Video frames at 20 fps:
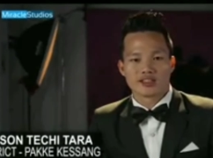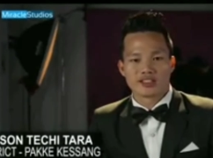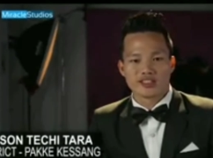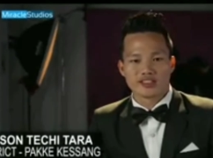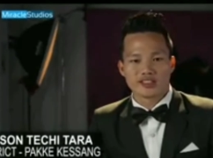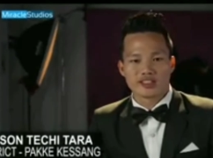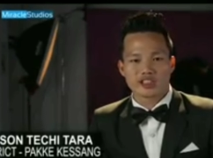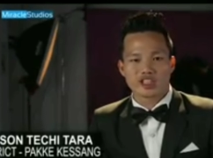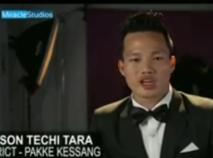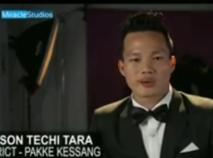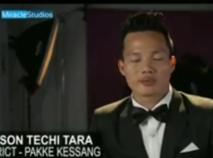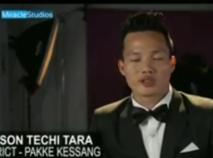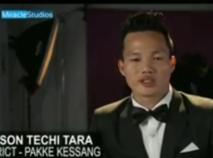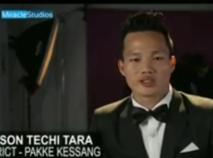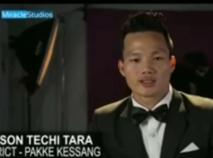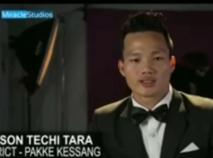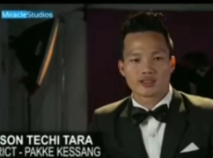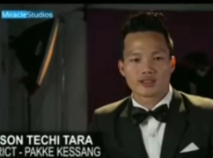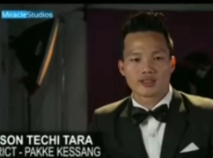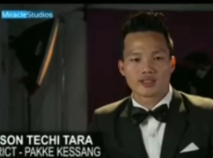Nishi
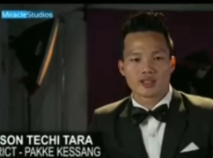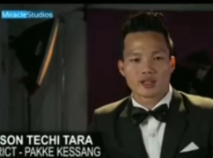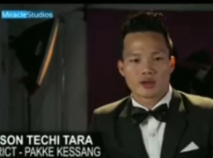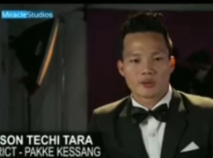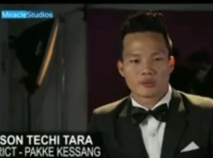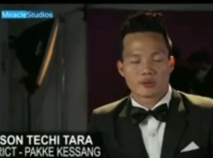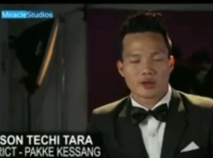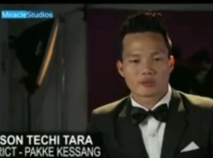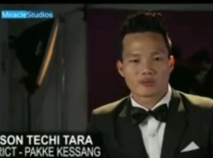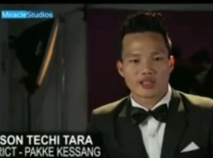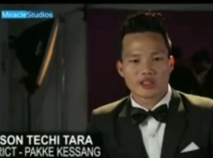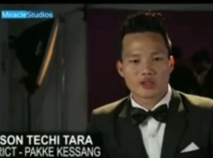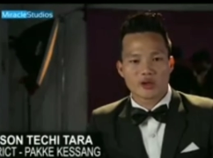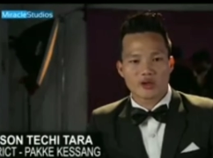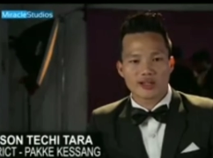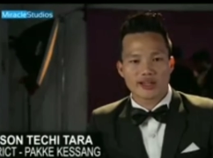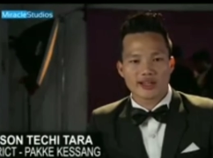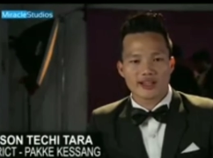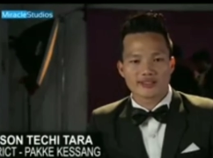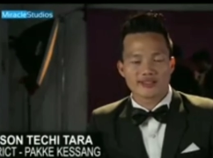community from the
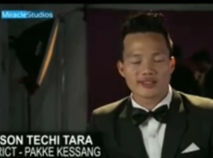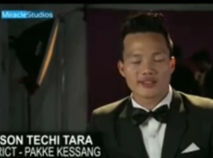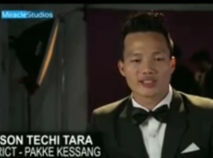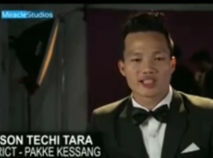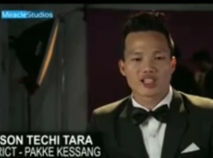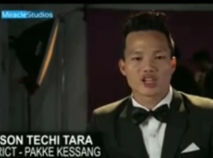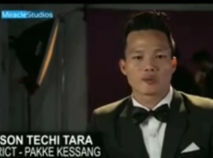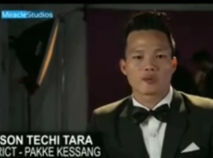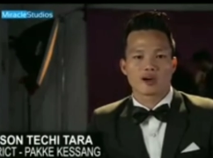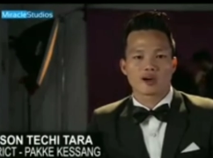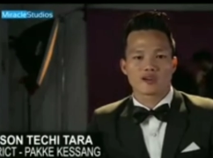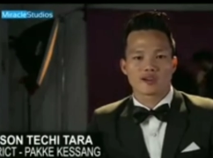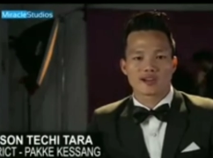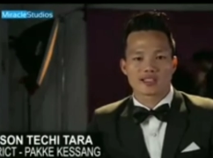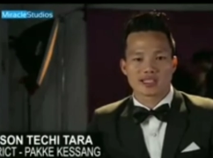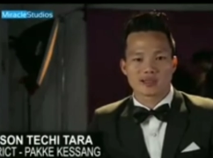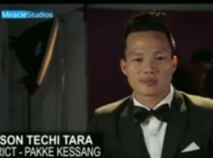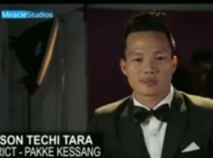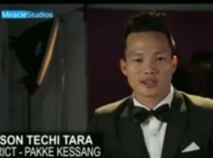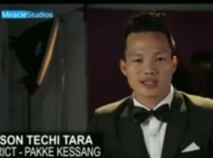youngest district of
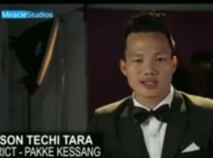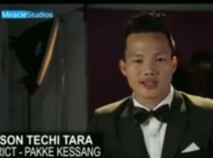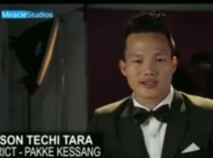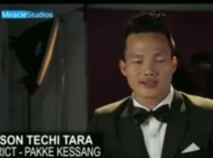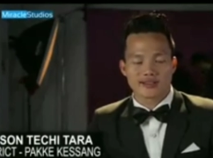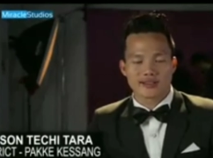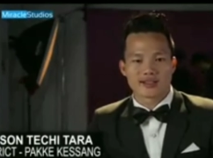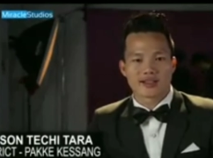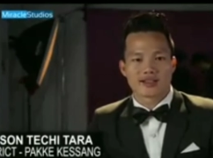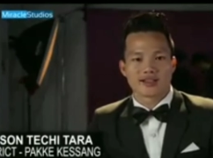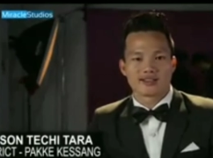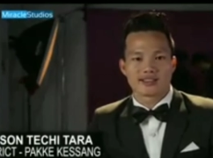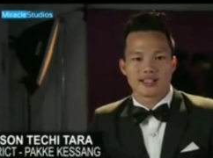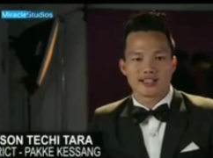Arunachal Pradesh,